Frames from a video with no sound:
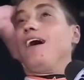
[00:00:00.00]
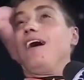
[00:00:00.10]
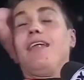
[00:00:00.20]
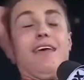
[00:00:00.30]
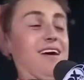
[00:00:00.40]

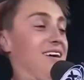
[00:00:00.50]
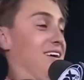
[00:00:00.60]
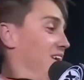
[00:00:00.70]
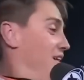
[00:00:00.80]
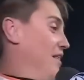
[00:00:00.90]
his
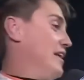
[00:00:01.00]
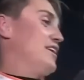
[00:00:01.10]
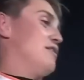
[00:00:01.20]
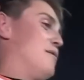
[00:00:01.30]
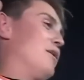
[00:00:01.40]
fourth
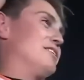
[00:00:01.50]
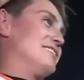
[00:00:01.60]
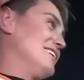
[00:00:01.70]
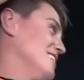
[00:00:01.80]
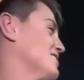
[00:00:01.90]
straight
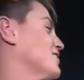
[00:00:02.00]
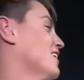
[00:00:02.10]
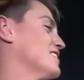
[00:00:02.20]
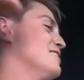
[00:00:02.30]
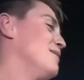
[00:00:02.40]

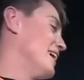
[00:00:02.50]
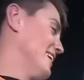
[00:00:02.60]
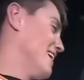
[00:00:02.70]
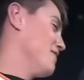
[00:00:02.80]
full-time season in the